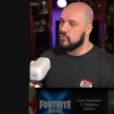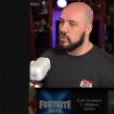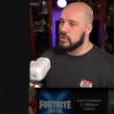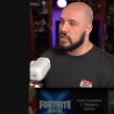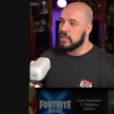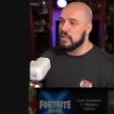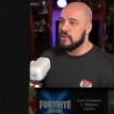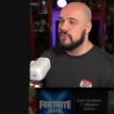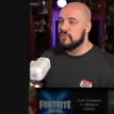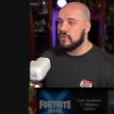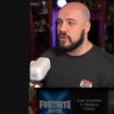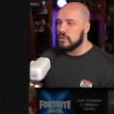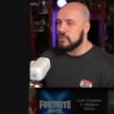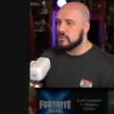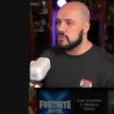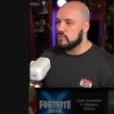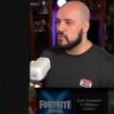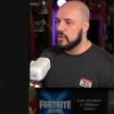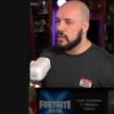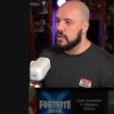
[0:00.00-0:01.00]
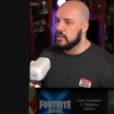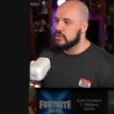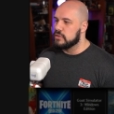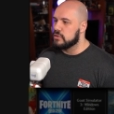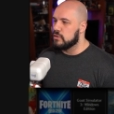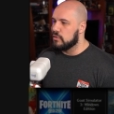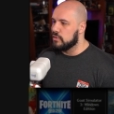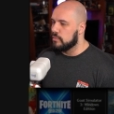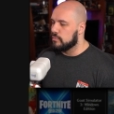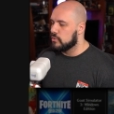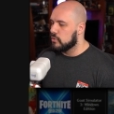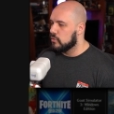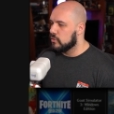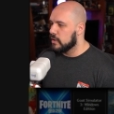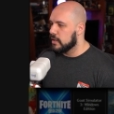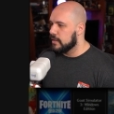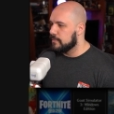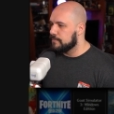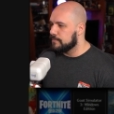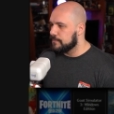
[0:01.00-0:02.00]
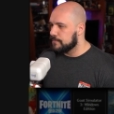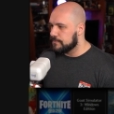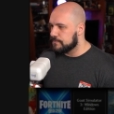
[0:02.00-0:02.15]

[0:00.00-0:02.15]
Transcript: were default when I installed the program